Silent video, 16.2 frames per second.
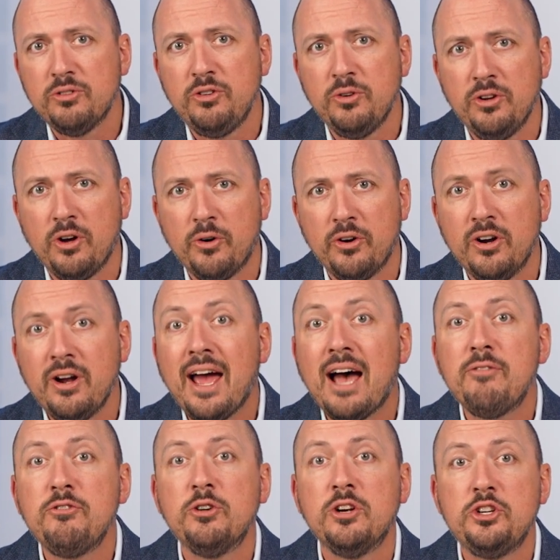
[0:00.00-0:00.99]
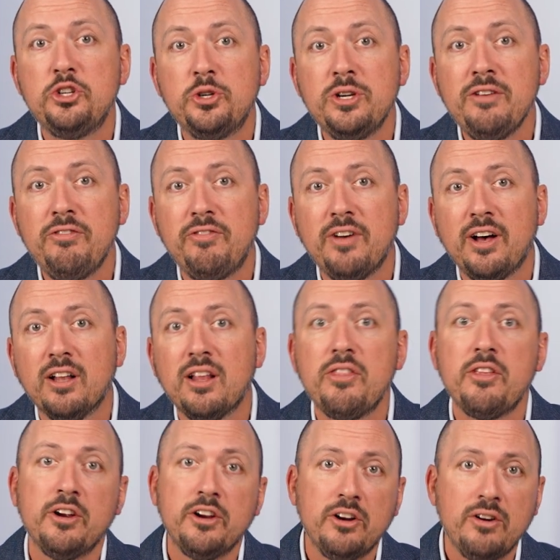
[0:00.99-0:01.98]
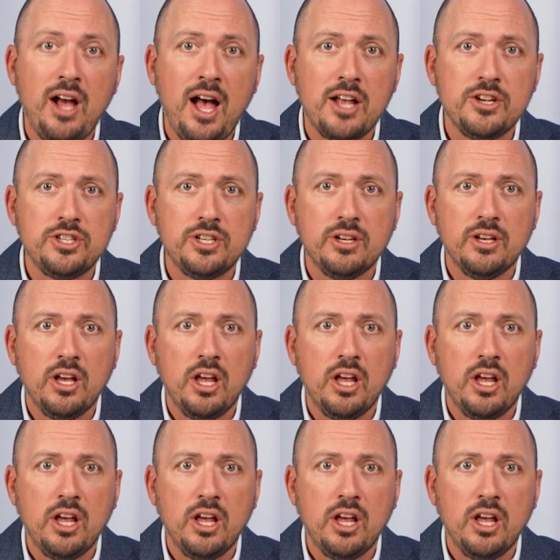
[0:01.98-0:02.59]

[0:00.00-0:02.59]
to an owner after a tree fell on their garage.